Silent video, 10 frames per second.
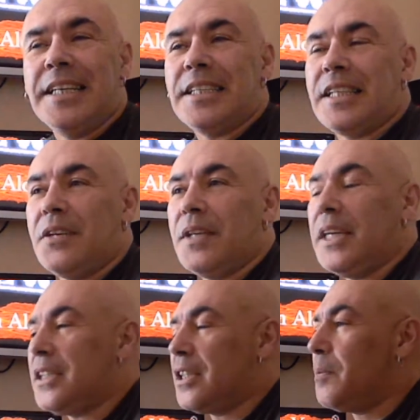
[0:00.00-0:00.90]
So
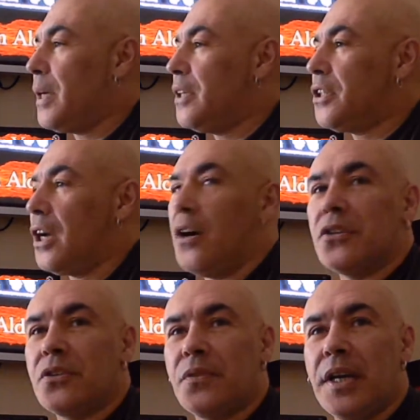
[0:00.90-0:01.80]
he's going to be in
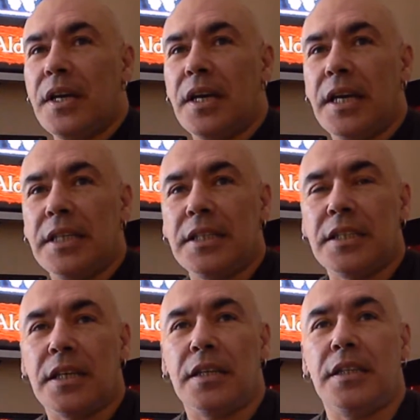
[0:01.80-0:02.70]
charge of it,
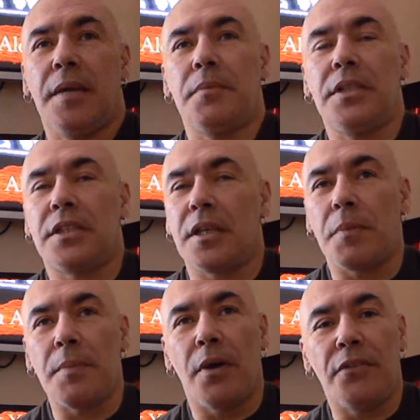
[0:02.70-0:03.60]
and yeah, this is going
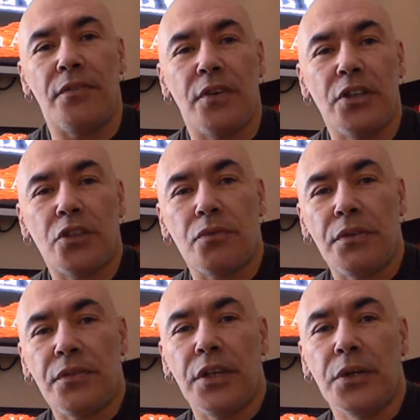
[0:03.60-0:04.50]
to be my first
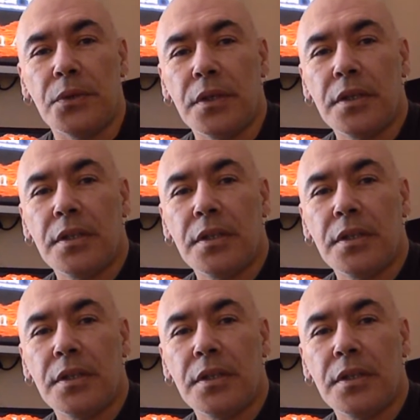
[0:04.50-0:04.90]
review.